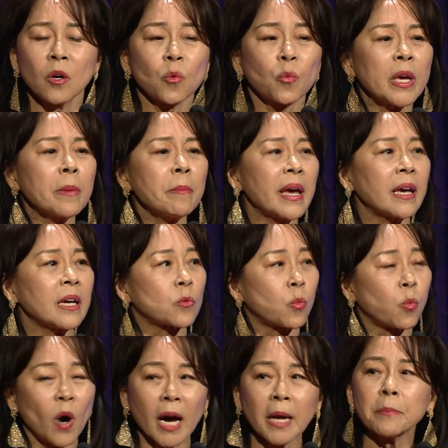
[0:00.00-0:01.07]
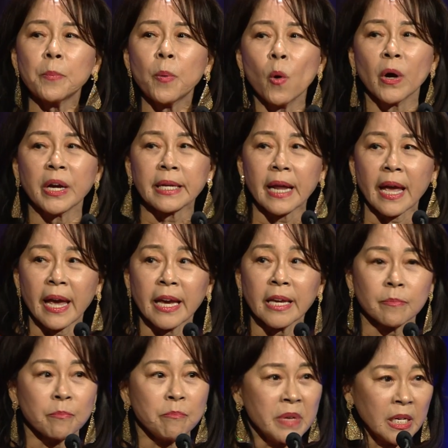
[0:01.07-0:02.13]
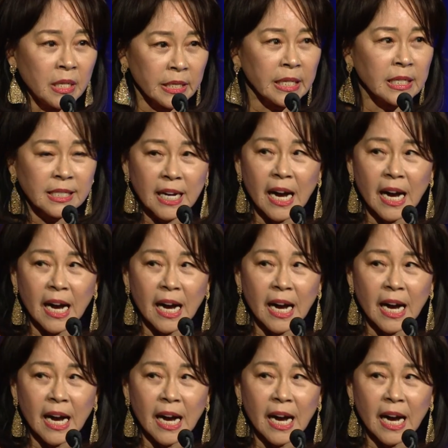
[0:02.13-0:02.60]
we made $1.8 million